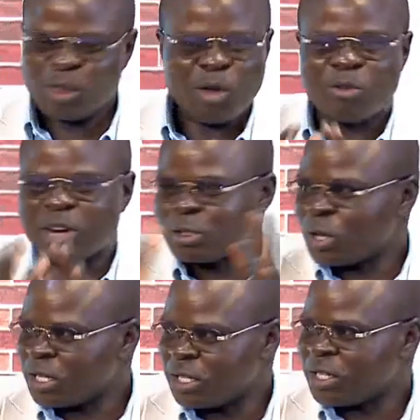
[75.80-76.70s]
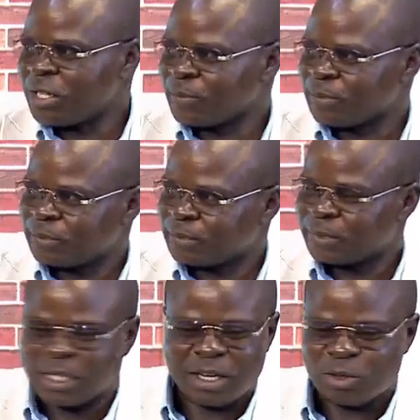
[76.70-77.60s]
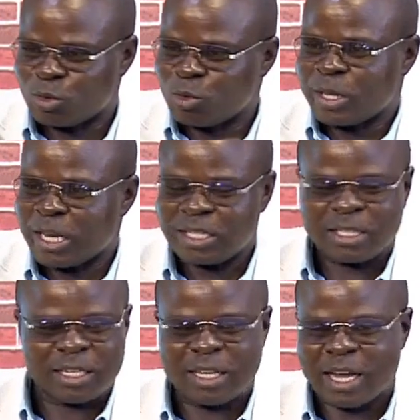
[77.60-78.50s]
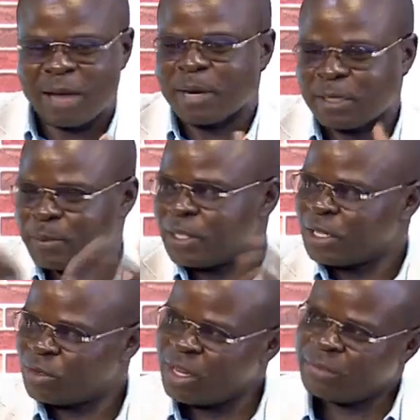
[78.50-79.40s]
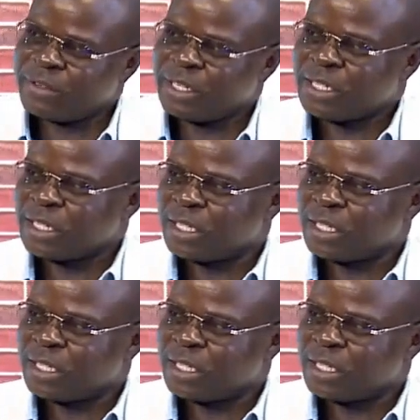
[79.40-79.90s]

of the solar system to do that? They come and present to their friends.